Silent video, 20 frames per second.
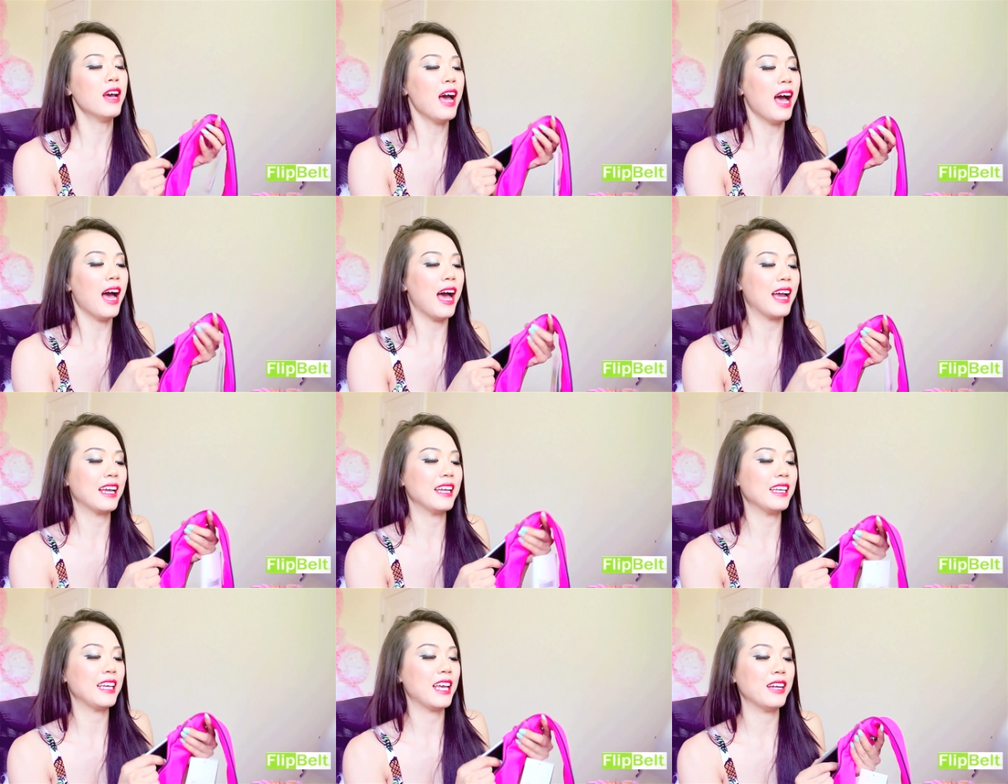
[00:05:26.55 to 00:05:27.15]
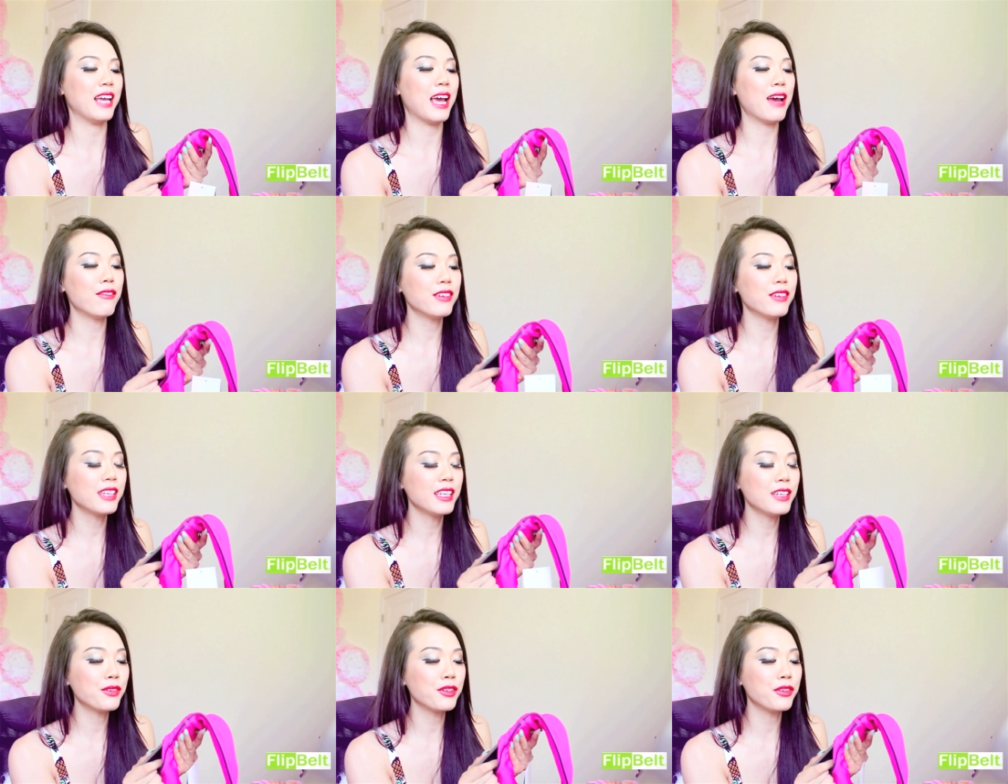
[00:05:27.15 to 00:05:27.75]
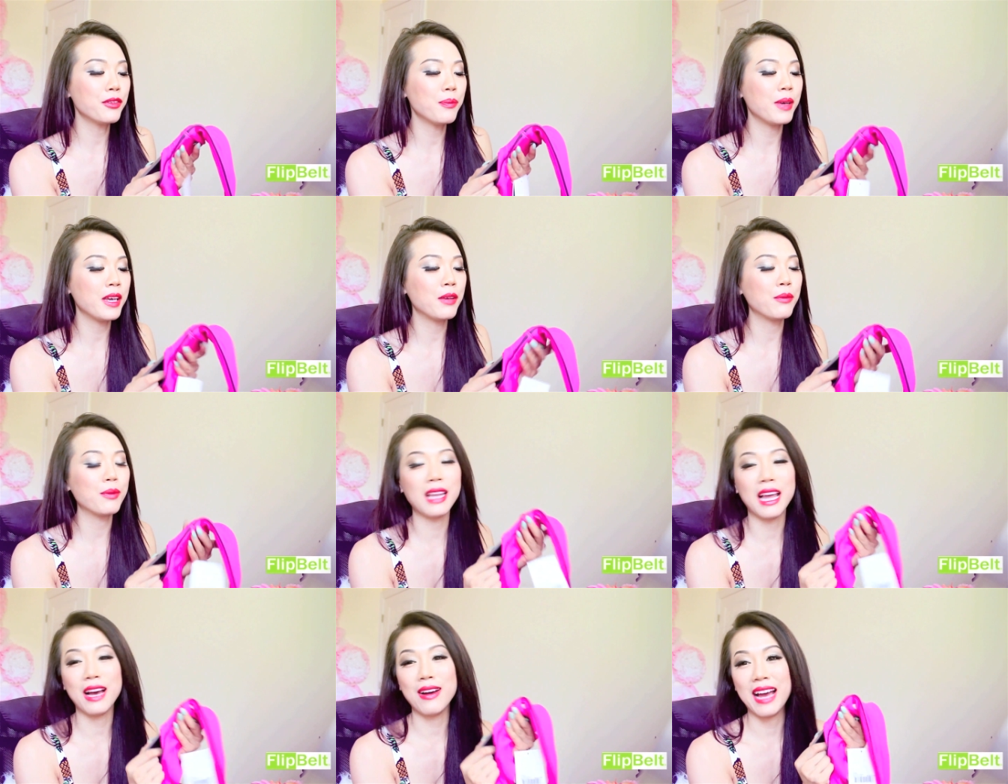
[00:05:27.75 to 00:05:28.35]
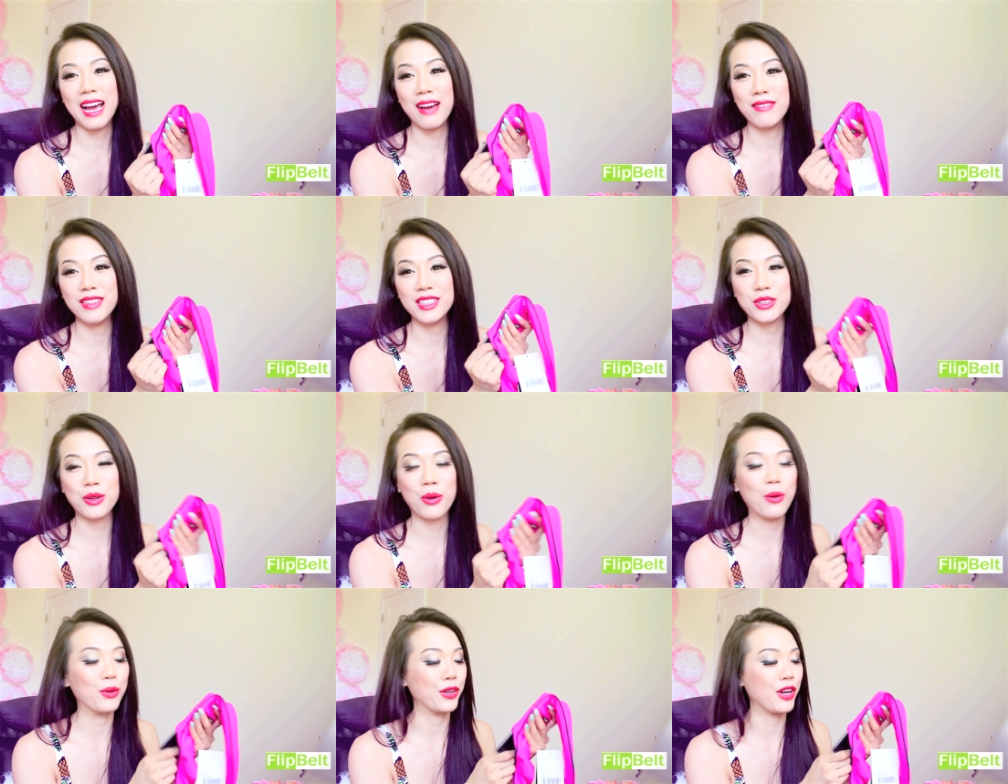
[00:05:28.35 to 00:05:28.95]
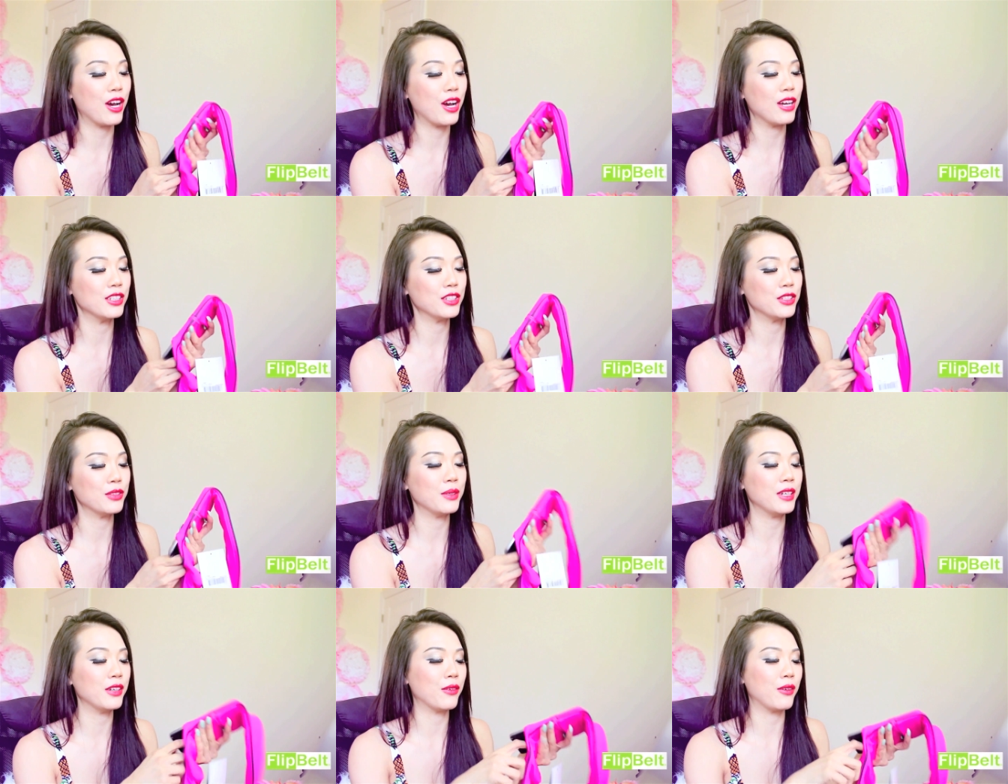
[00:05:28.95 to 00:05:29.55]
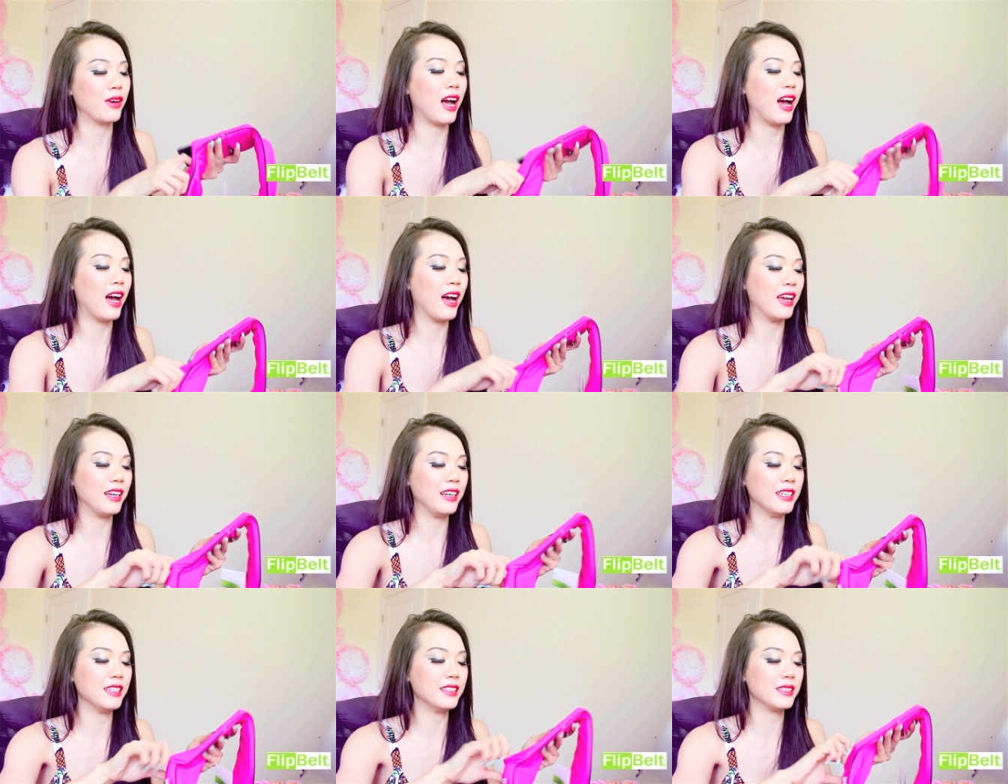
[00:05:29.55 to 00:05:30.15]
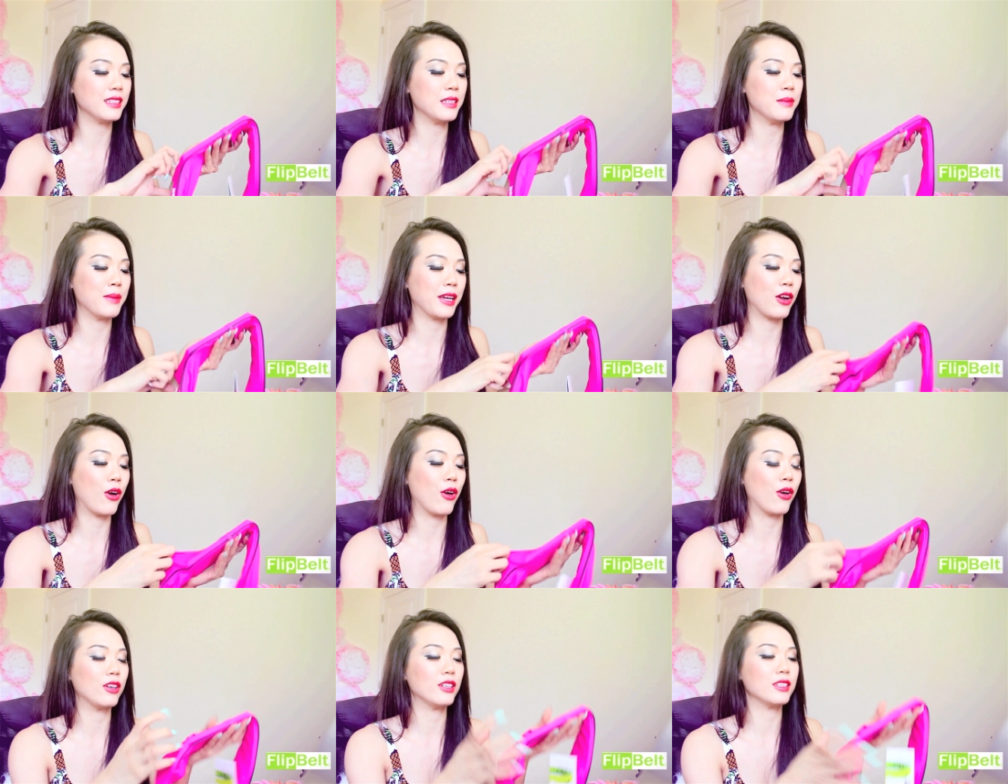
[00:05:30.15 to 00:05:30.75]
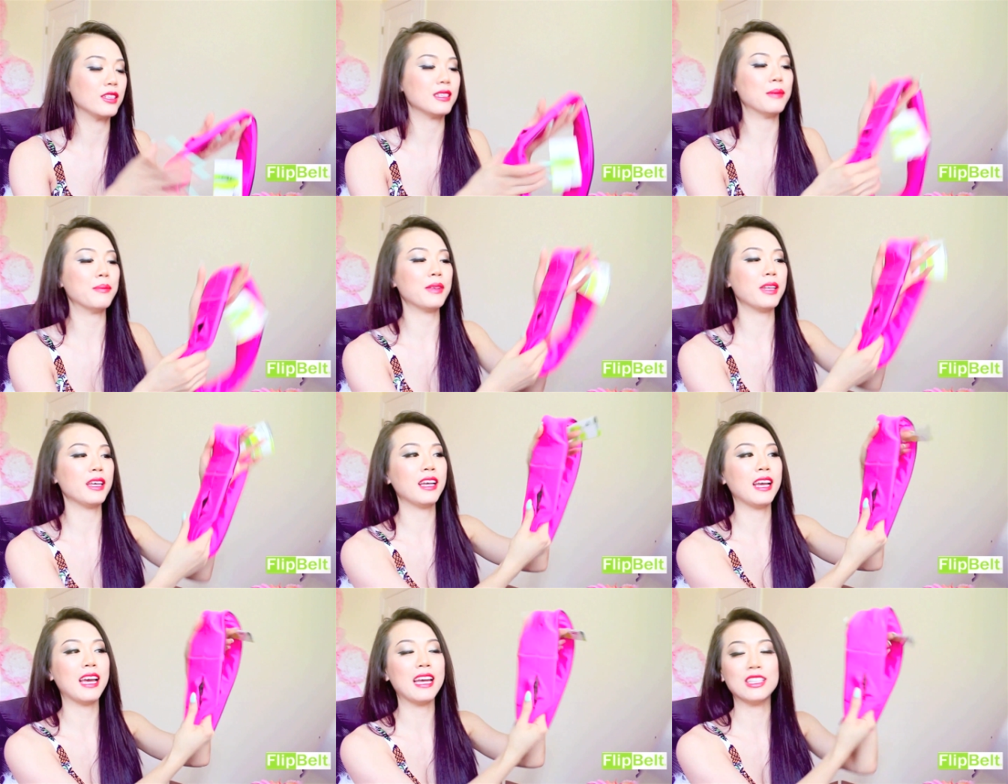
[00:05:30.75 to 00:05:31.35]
I can carry everything with me without having to hold on to it or hide it in my car or something.